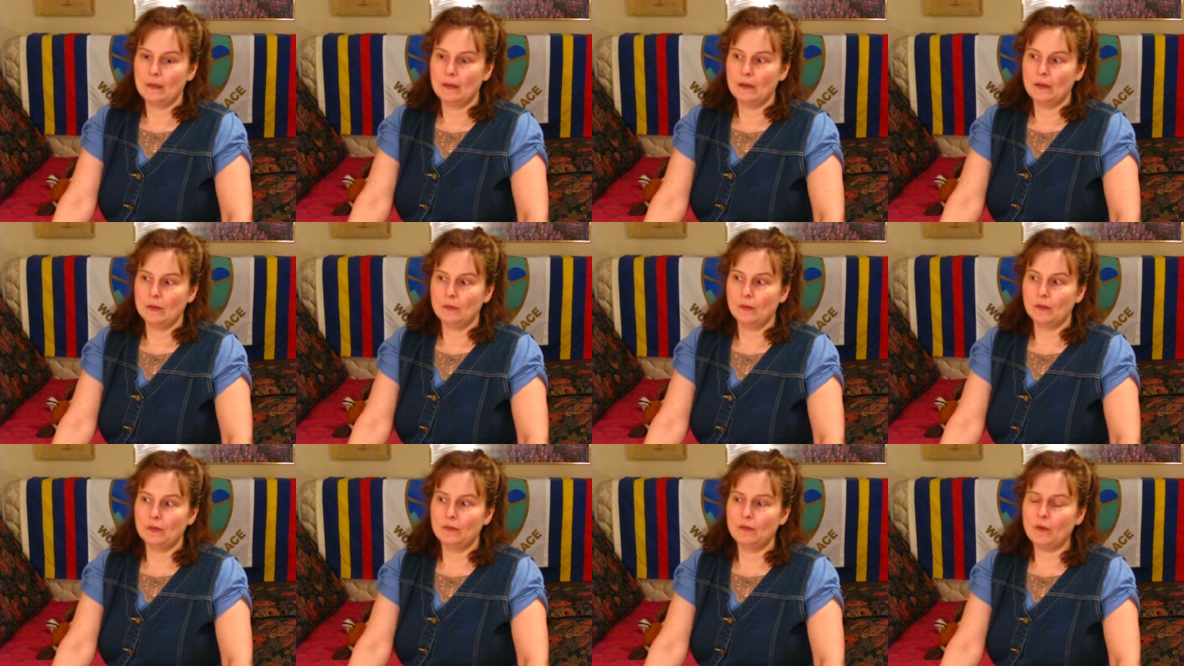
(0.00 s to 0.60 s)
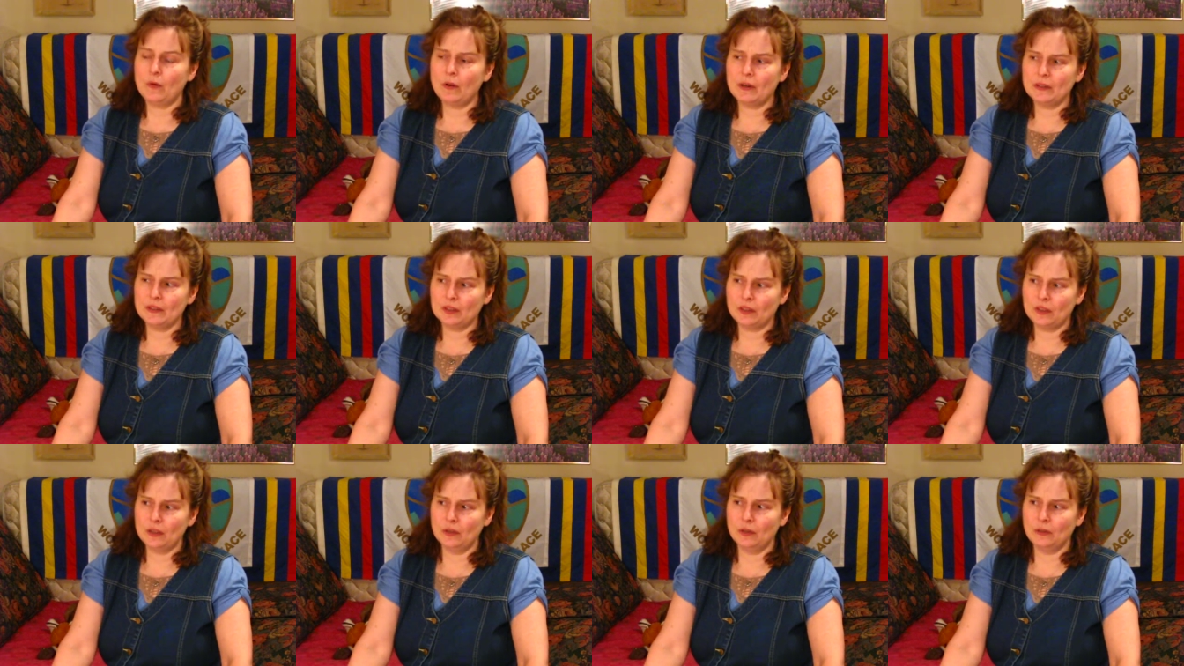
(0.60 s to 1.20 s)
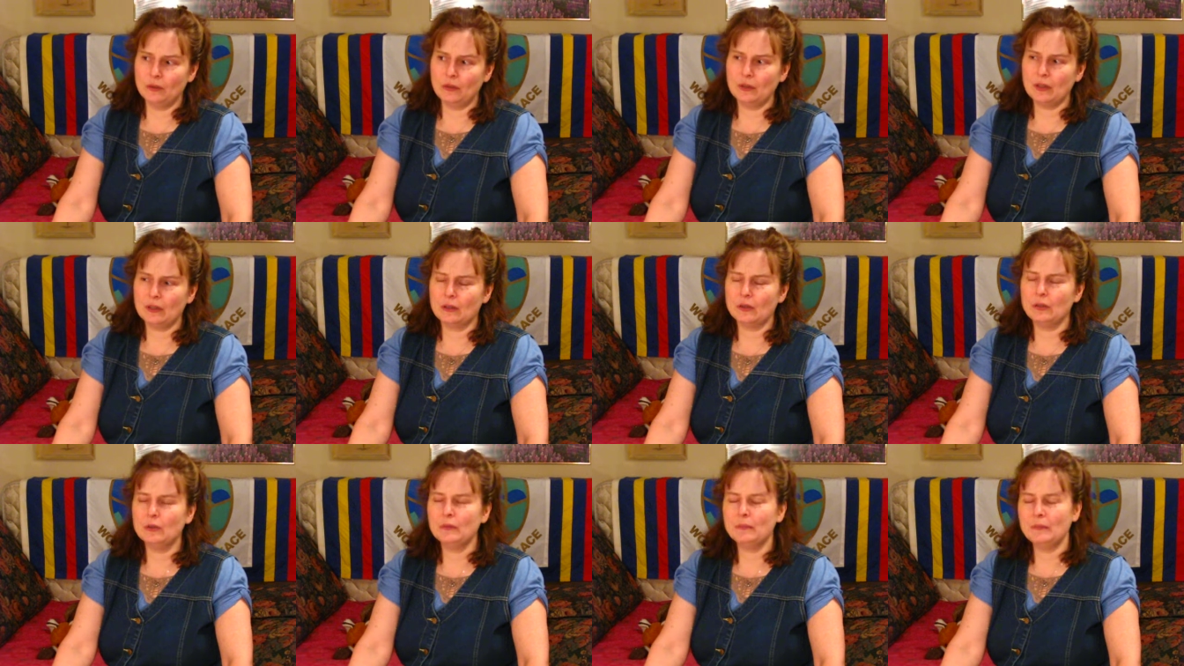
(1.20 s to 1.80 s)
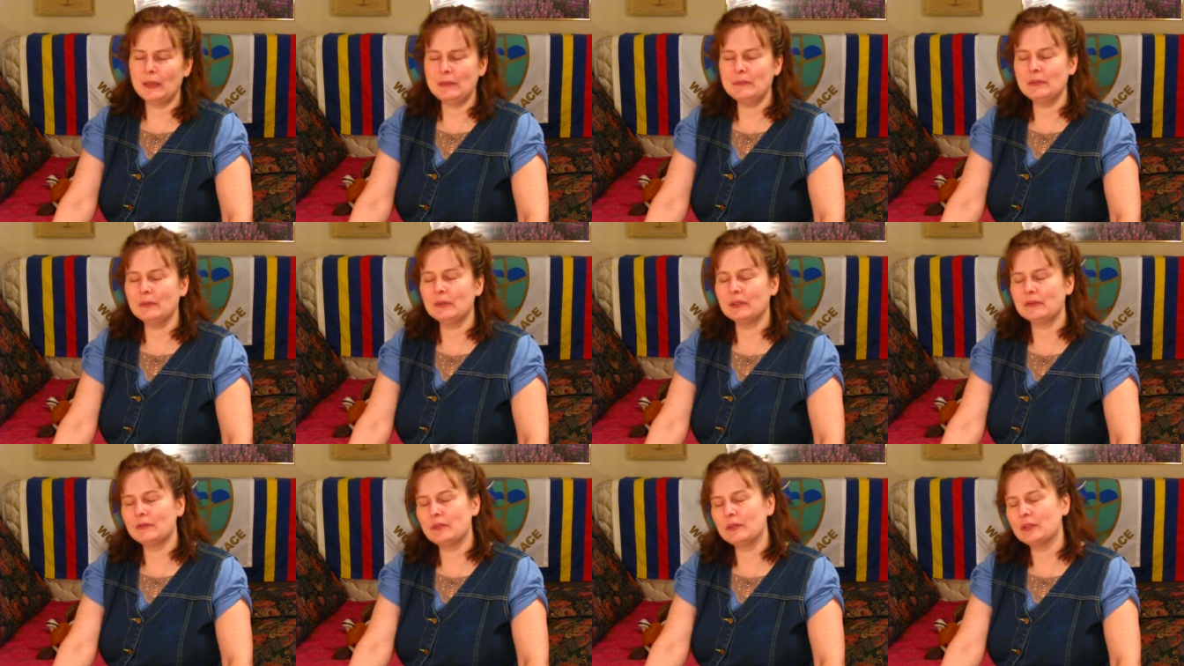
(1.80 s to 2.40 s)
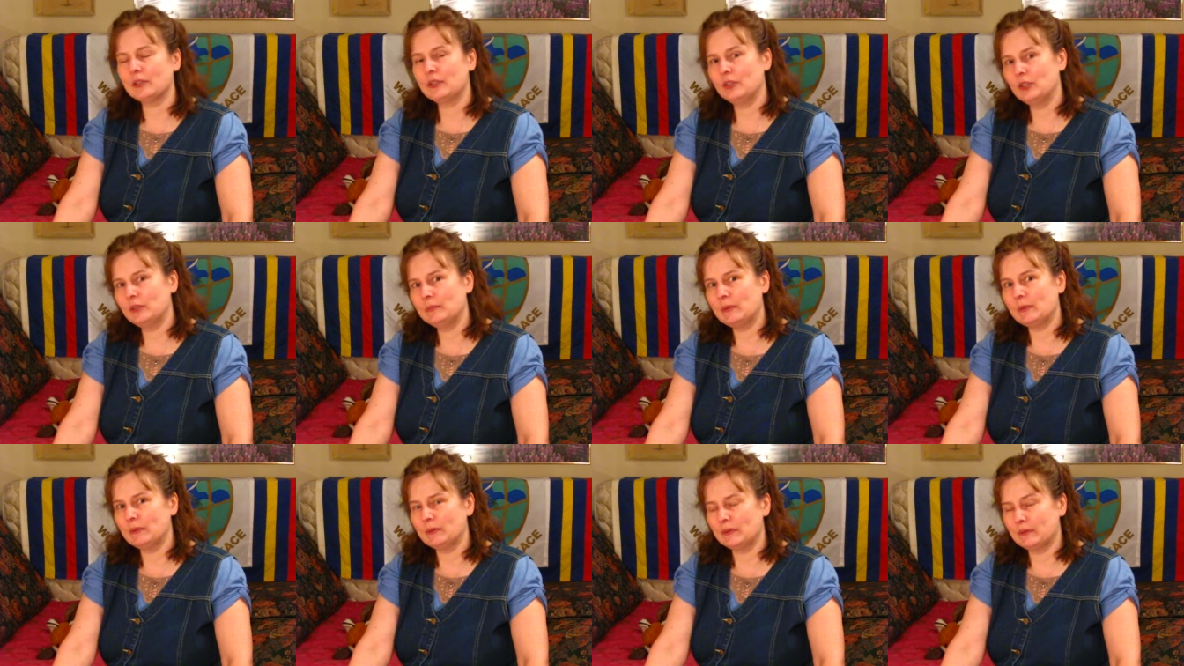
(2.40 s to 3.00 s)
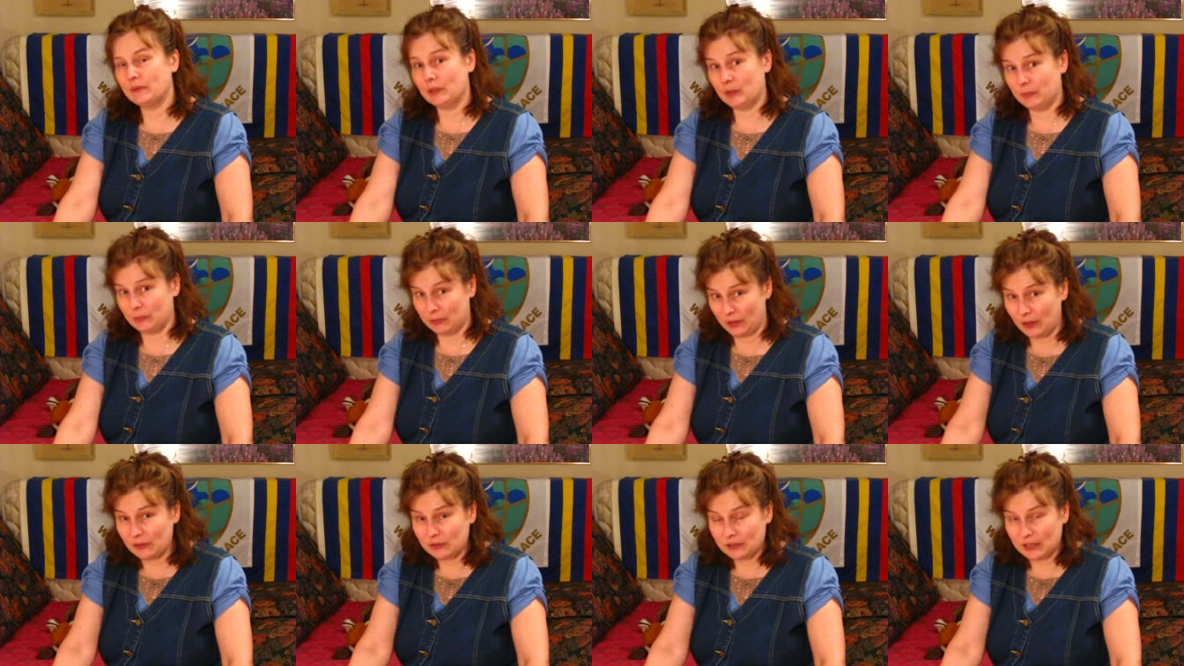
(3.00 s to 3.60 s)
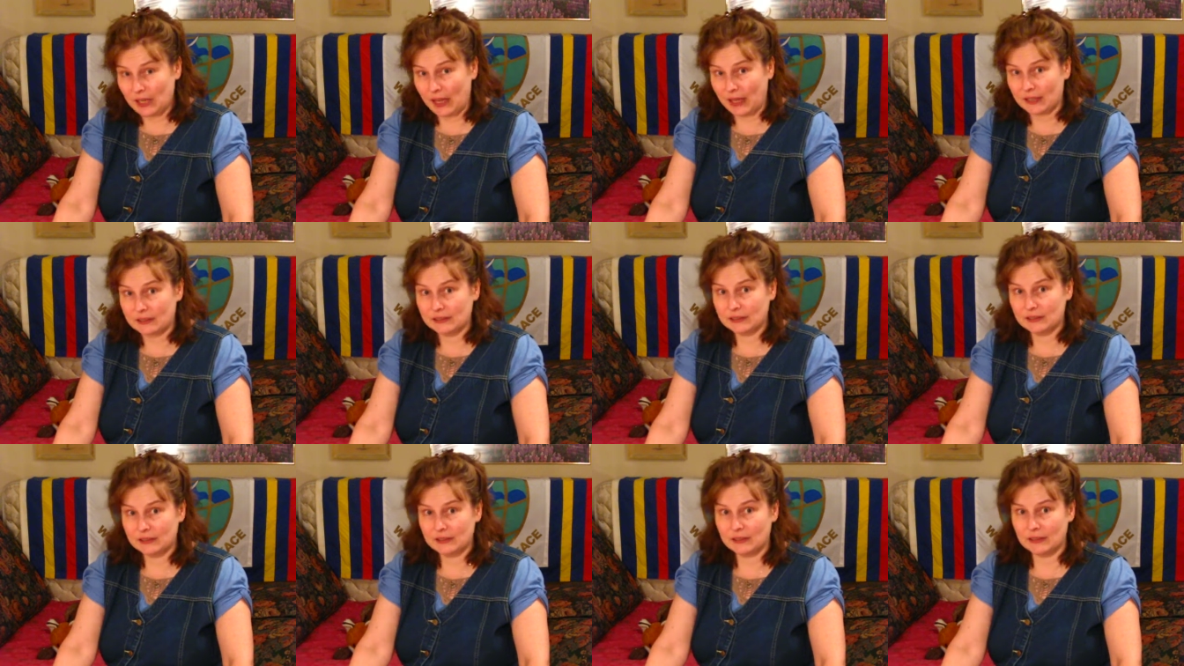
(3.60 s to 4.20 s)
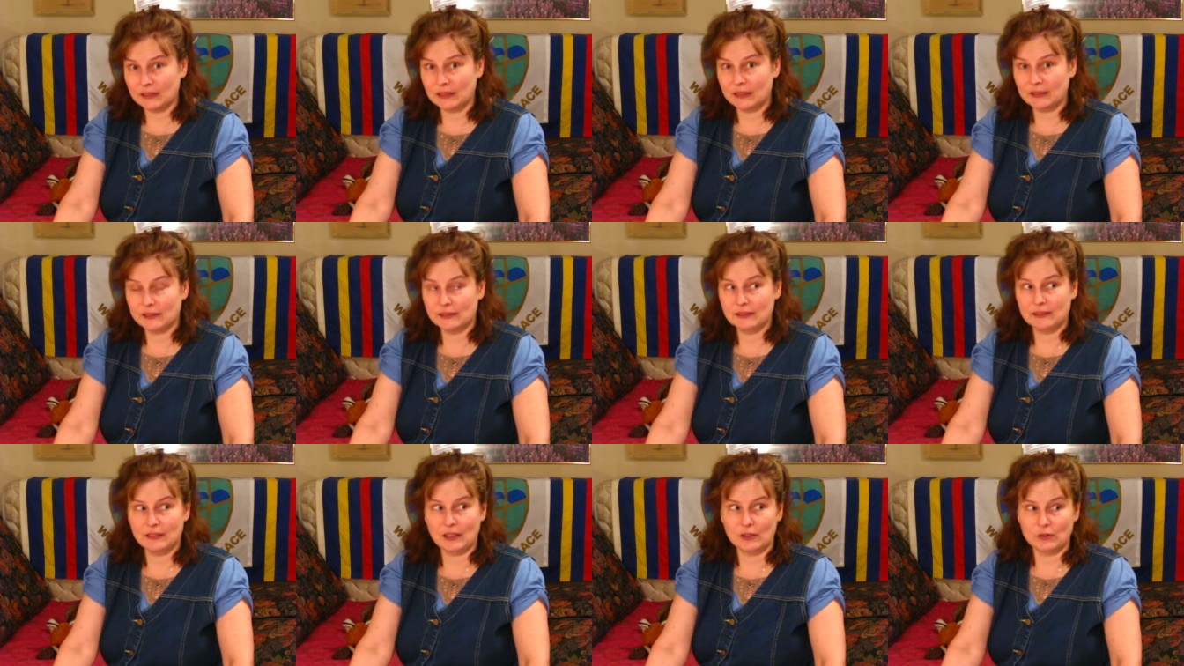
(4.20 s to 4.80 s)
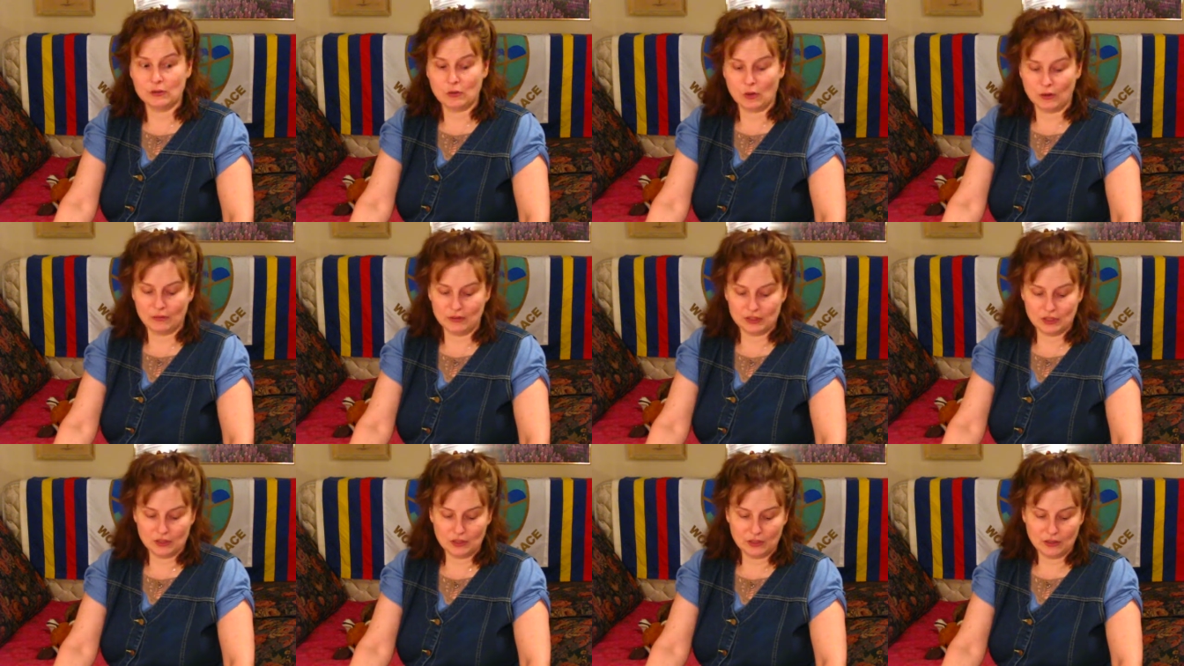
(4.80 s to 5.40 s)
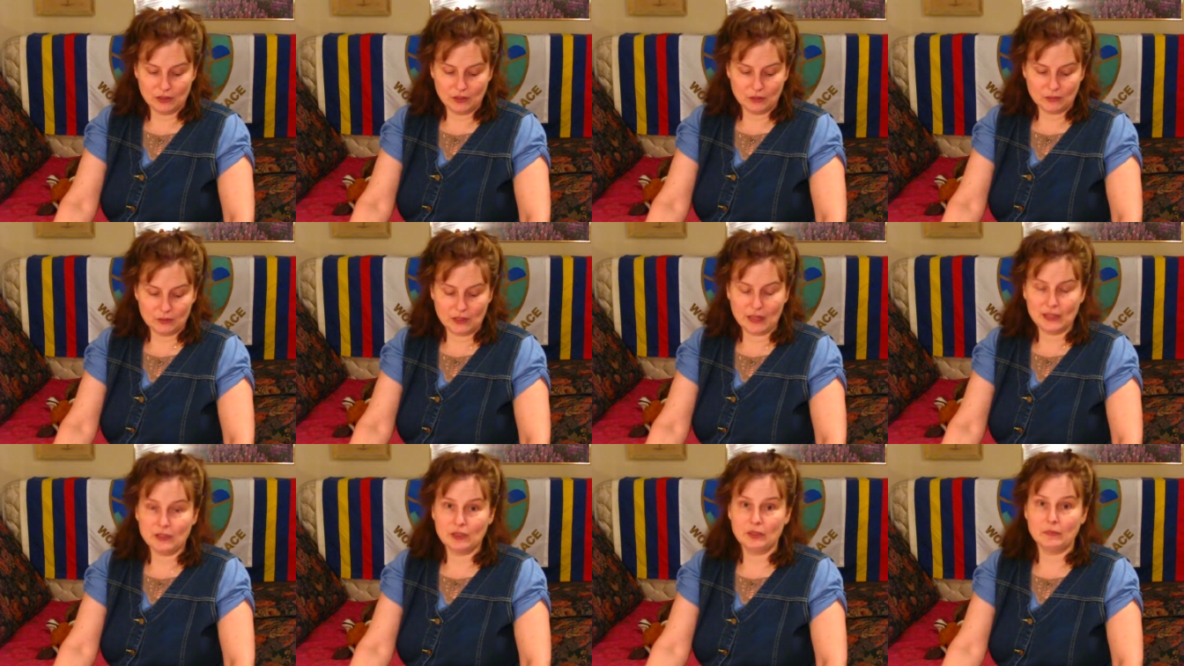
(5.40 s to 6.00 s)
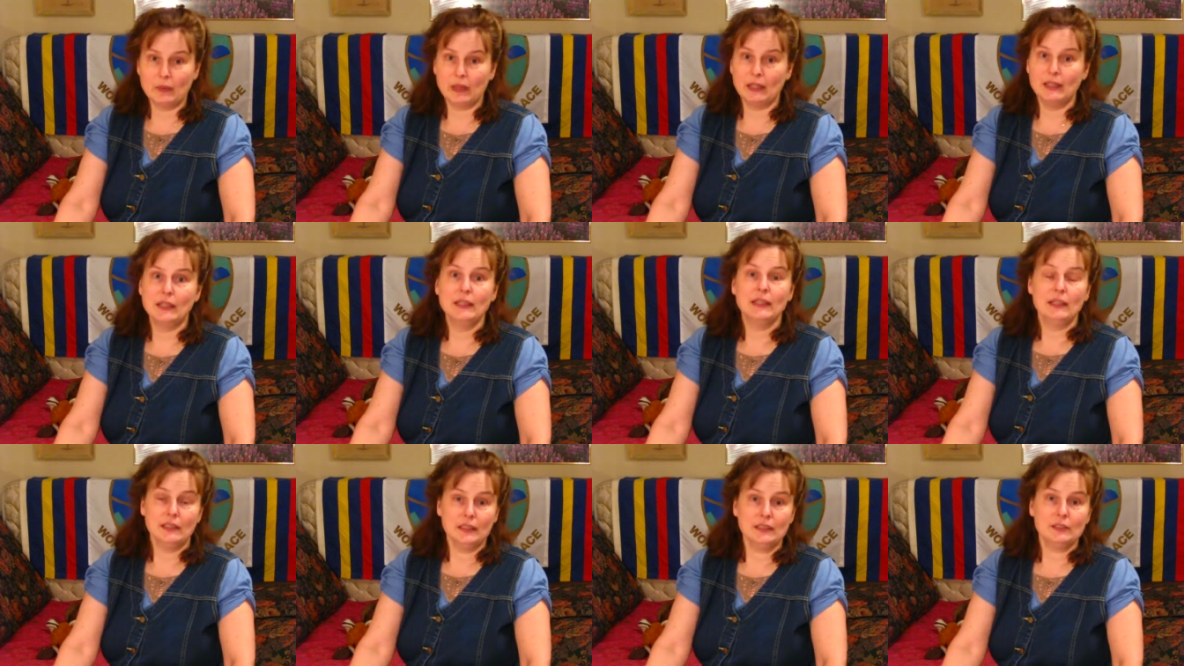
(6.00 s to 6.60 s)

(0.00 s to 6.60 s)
were for the coup, or who maybe weren't for the coup but were for the protests against Yanukovych, were angered by his